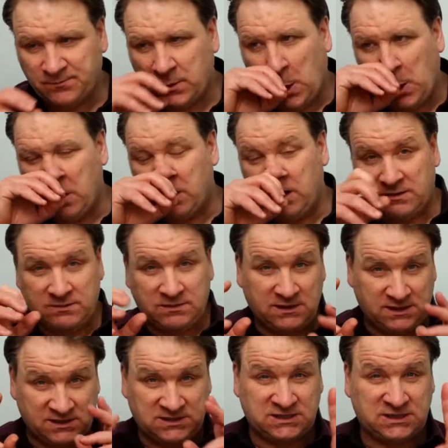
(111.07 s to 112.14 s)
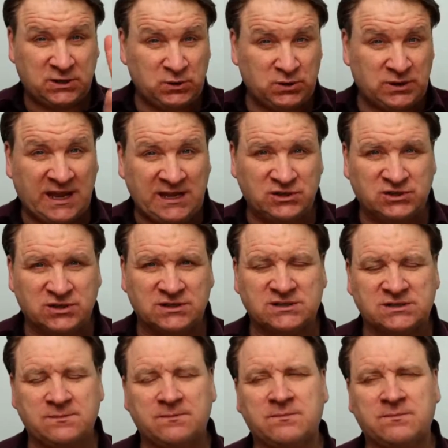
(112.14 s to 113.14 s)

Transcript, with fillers: all right, there's two dangers,